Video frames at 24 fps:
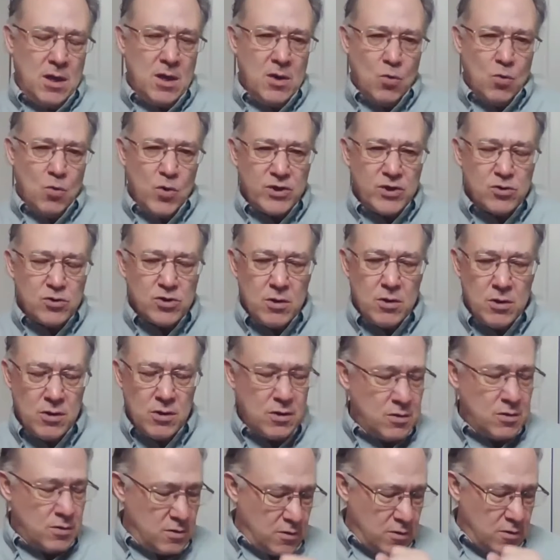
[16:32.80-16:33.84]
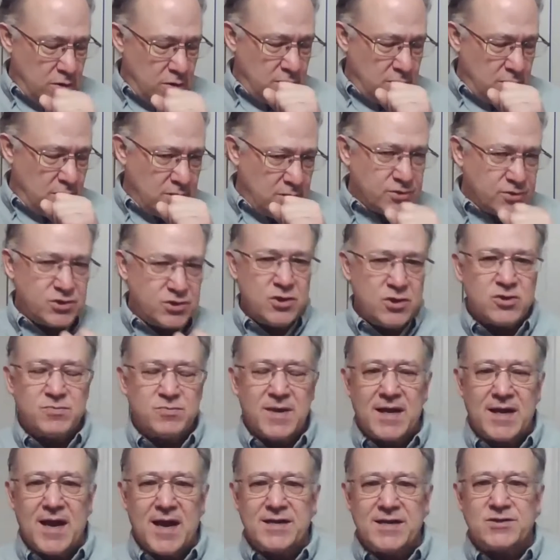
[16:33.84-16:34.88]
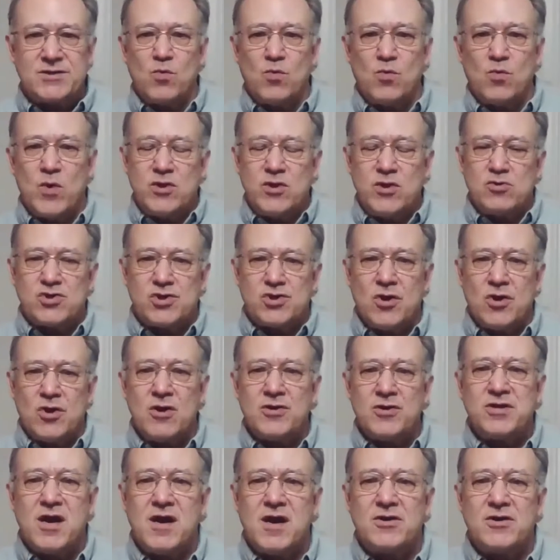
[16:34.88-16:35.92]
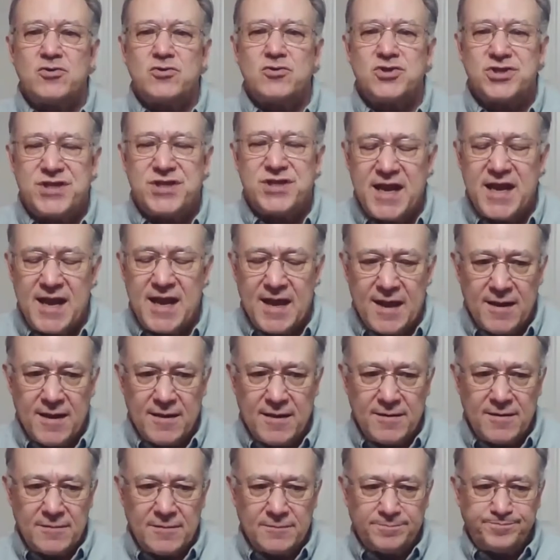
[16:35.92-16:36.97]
When you, excuse me guys, when you start to understand